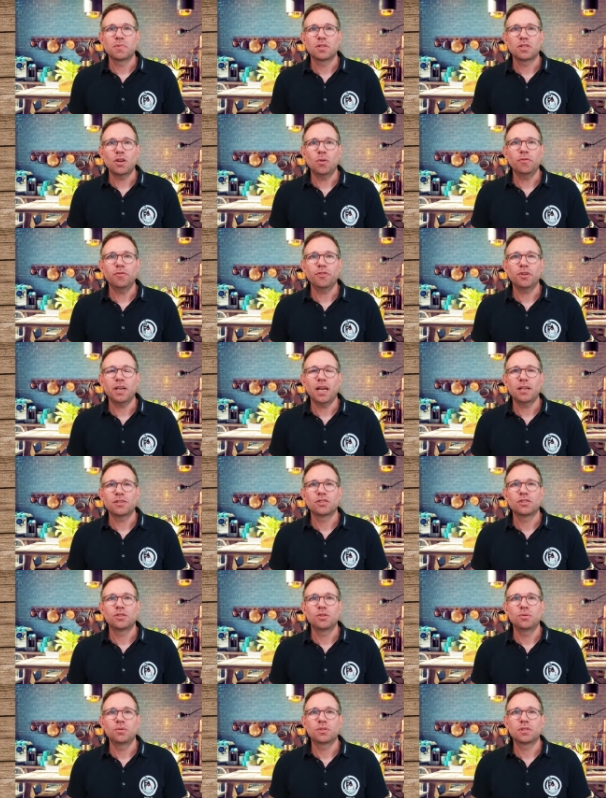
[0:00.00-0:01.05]
don't forget
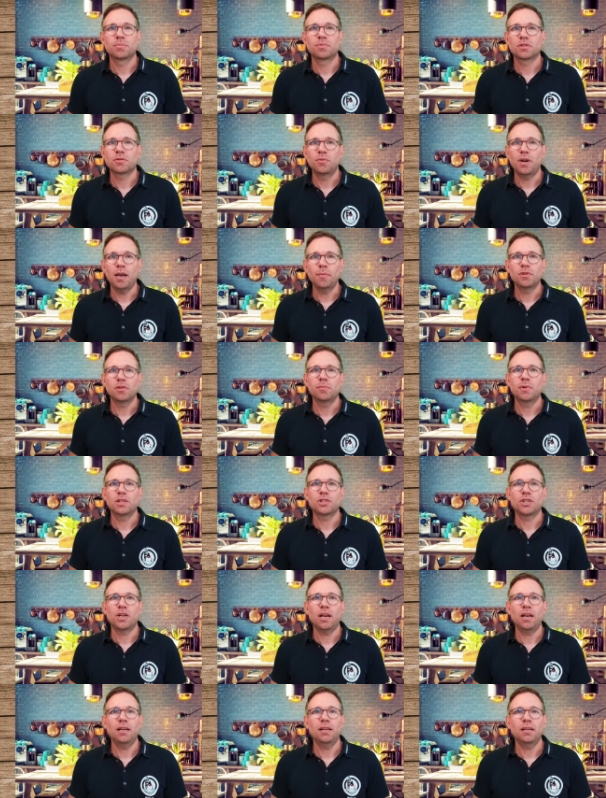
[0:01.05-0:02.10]
to subscribe to my
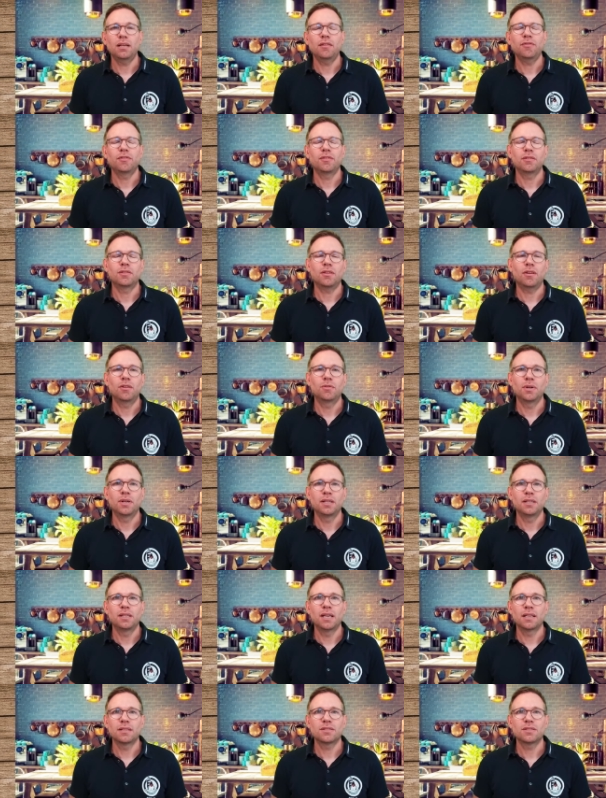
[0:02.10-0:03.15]
channel if not already
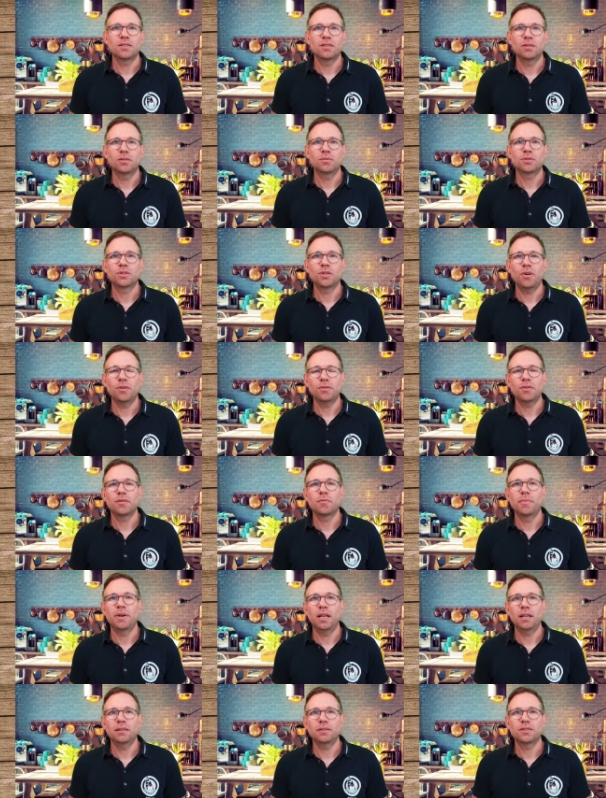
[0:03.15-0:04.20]
done so. Turn on the
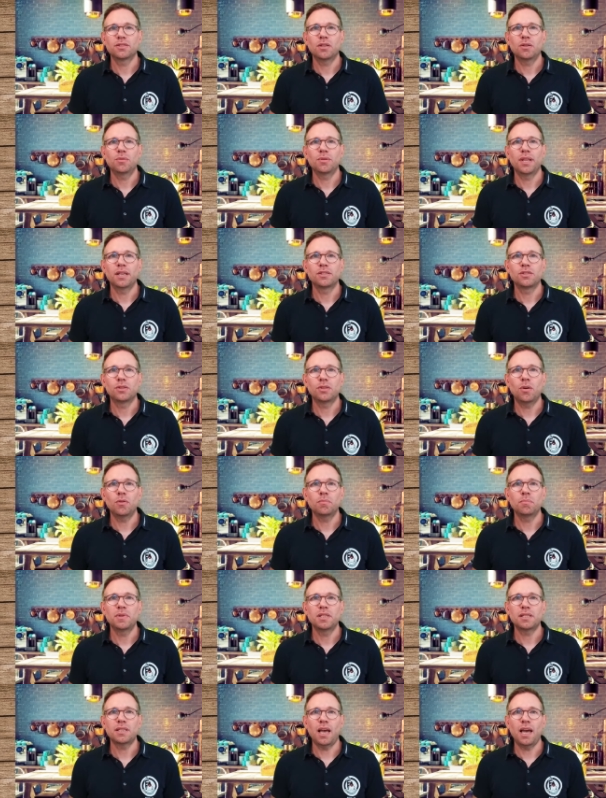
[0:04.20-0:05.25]
bell so that you don't
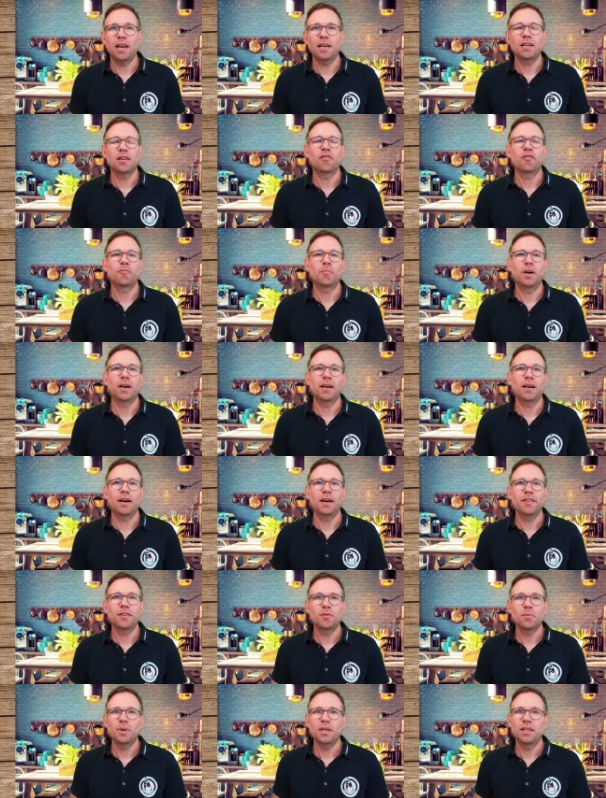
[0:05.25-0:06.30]
miss any of my
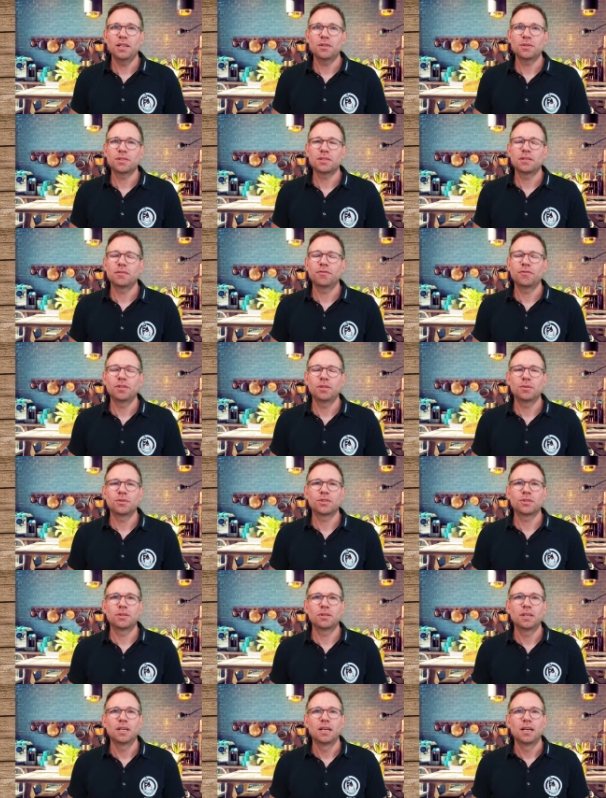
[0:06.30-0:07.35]
other videos in
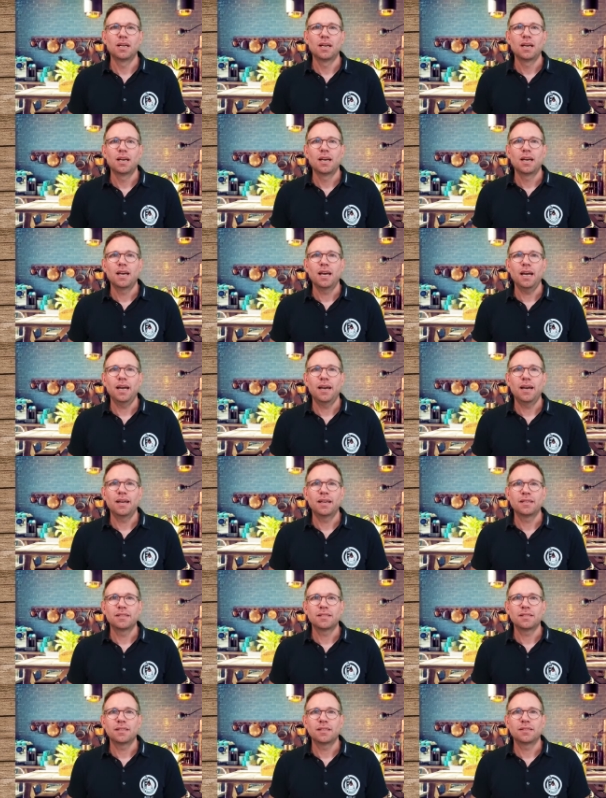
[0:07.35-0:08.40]
future.
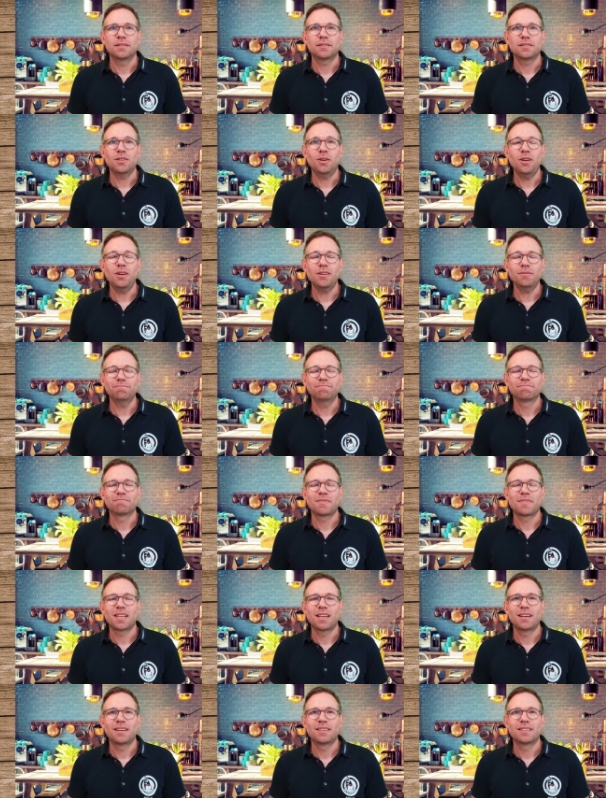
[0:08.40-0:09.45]
And so long,
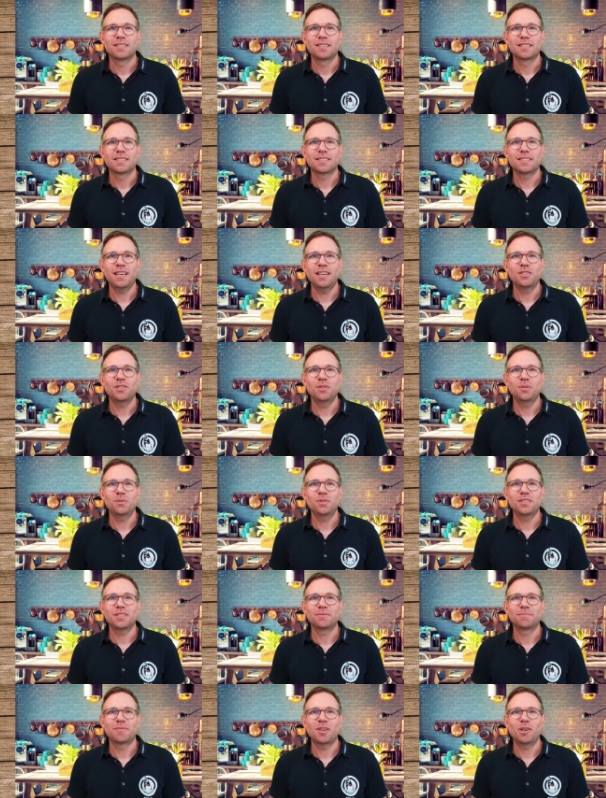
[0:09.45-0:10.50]
stay
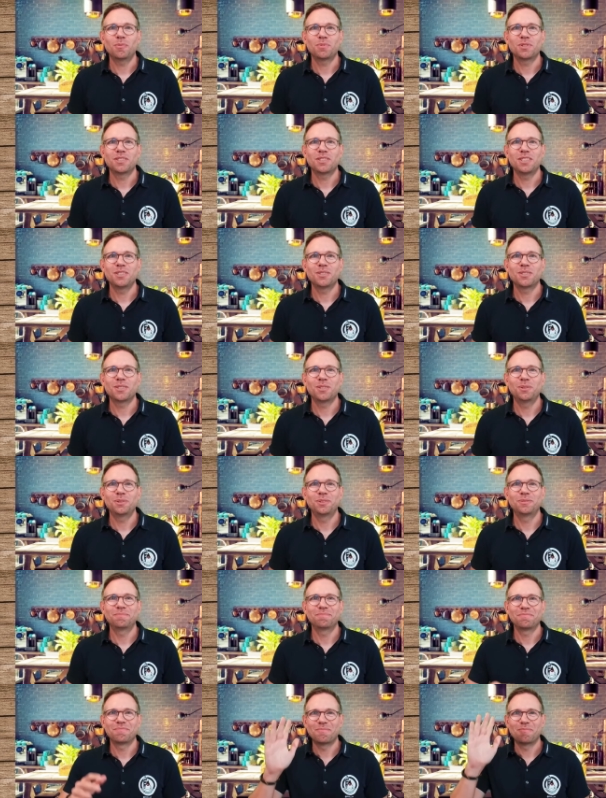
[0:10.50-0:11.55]
tuned, hope to see you soon,
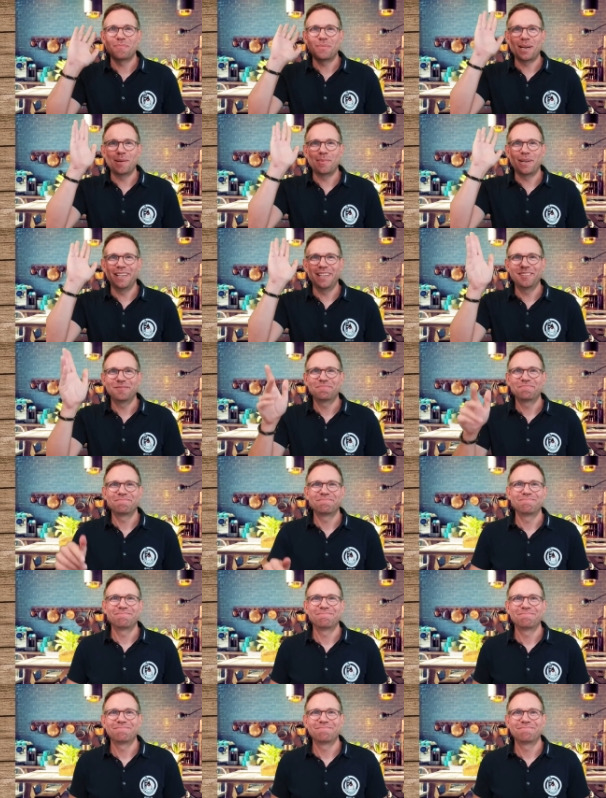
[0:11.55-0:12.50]
bye bye.